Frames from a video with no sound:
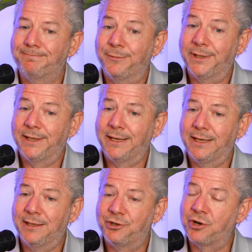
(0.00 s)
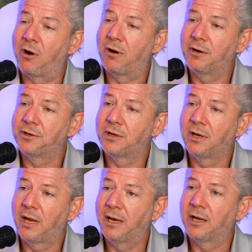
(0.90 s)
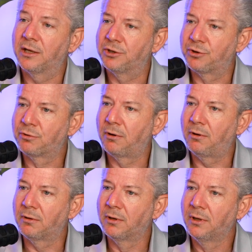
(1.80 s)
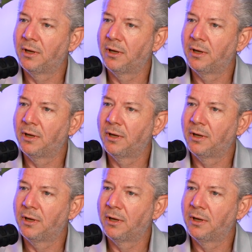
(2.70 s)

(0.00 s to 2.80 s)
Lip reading: really in charge and in control